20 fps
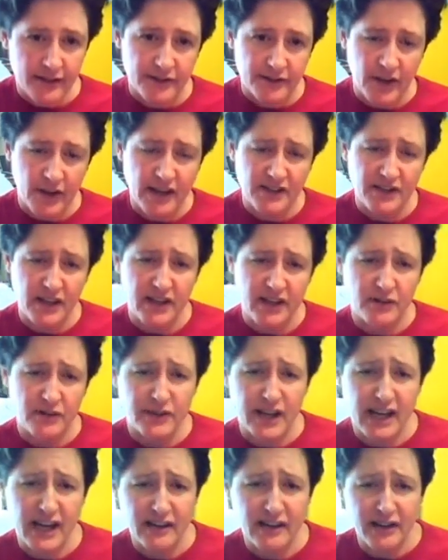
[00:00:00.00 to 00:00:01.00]
So as I go
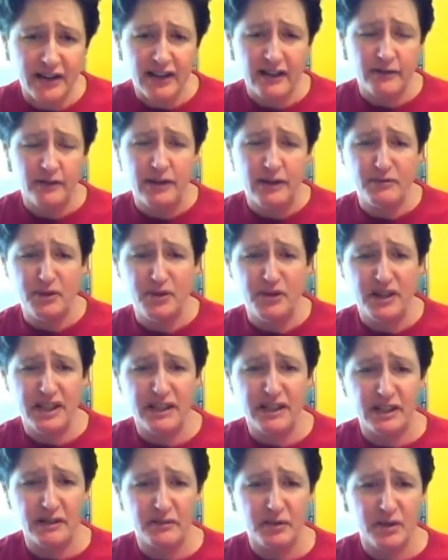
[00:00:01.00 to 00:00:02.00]
down, what I'm
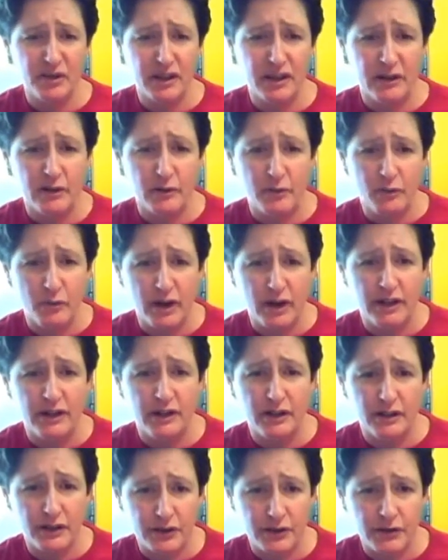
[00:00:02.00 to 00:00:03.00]
doing is I'm going
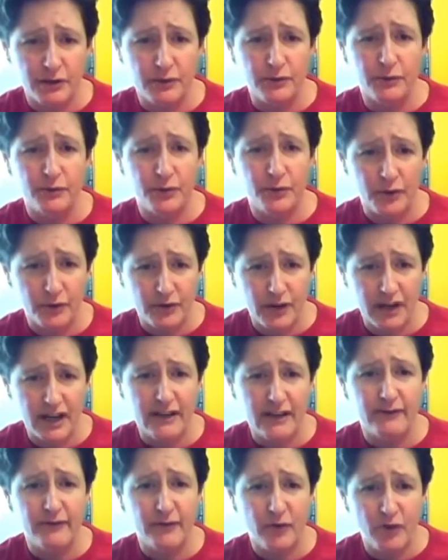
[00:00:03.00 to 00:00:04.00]
1, 2,
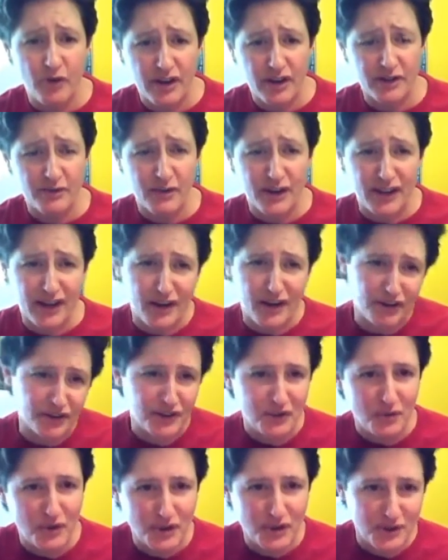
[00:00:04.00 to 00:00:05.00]
3, 4. This is why they call
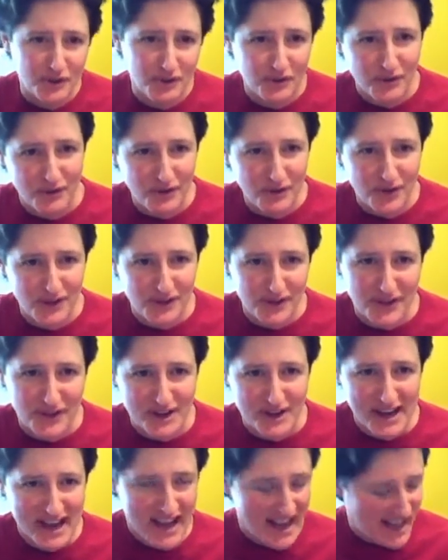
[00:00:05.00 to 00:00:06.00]
it the 1, 2, 3, 4
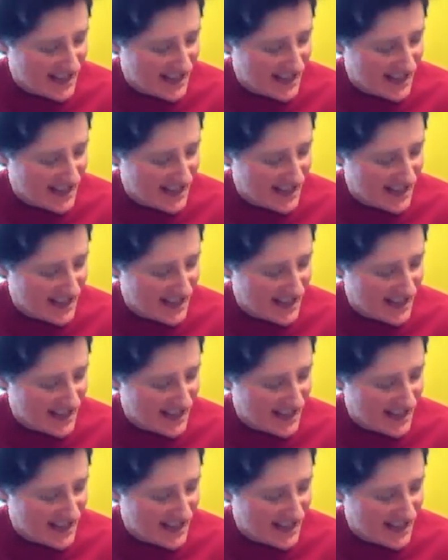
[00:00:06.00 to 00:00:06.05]
song.